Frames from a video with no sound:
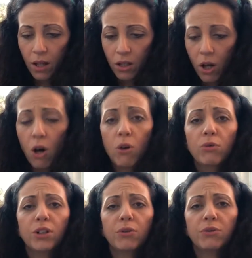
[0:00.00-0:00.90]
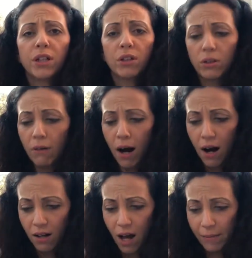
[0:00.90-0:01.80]
"Who do you think you
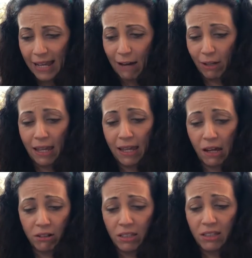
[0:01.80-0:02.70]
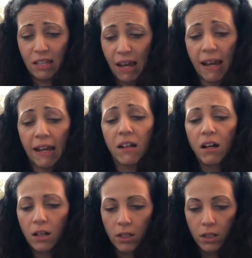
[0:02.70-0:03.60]
are coming out here and saying—"
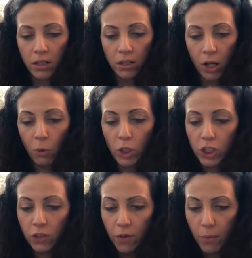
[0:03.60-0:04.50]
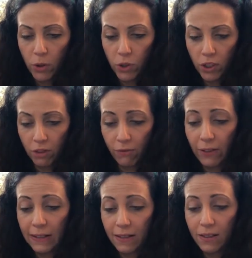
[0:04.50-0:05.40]
A wash of emotion
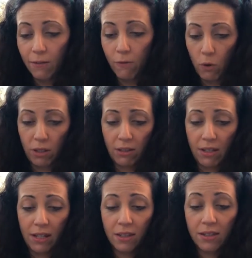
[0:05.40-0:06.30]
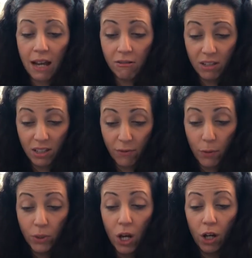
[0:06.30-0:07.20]
filled the voice, and it sounded as if it
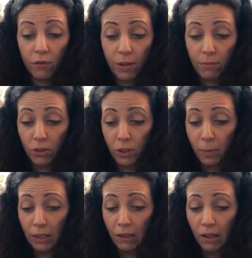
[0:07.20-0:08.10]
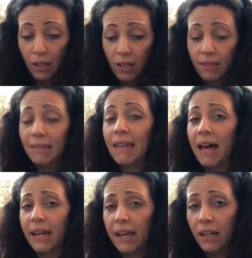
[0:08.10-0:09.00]
was hard for him to speak.
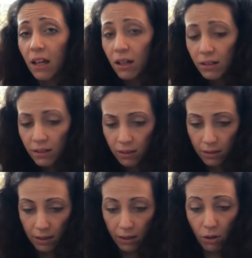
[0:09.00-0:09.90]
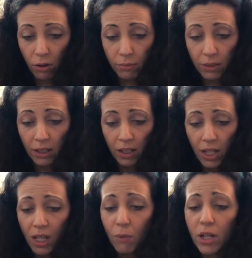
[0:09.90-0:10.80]
"Saying," he gulped,
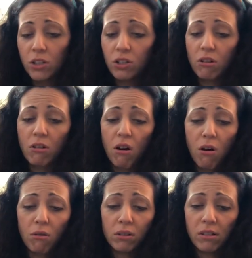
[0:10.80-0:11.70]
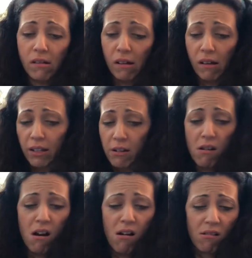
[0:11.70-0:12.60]
"that we're just an old,
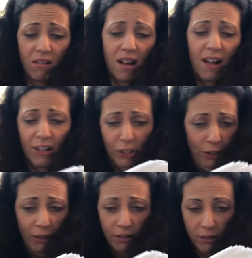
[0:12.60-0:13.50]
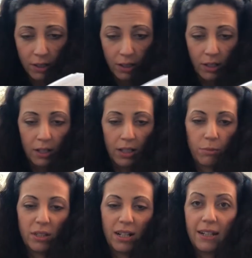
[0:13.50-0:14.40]
garden." He
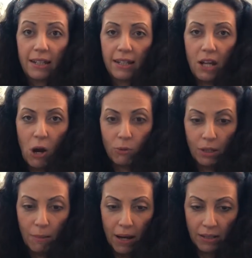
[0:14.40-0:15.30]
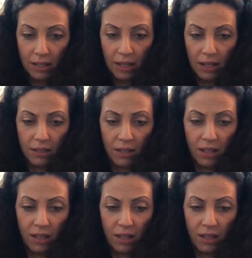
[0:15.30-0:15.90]
was clearly holding back tears.